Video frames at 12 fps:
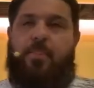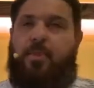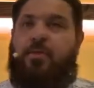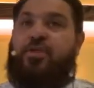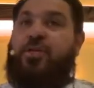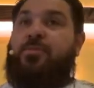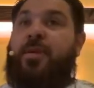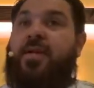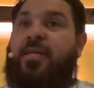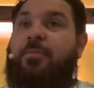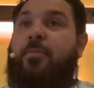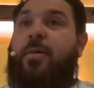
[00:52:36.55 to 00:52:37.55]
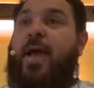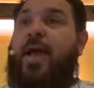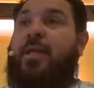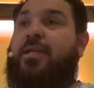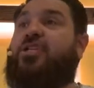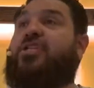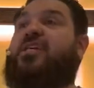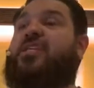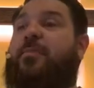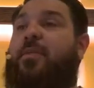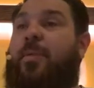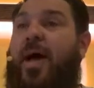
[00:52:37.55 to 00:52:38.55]
Just because I'm a man and just because
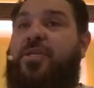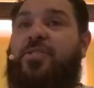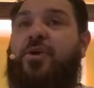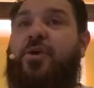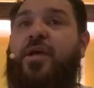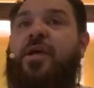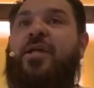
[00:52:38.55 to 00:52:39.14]
I'm the pastor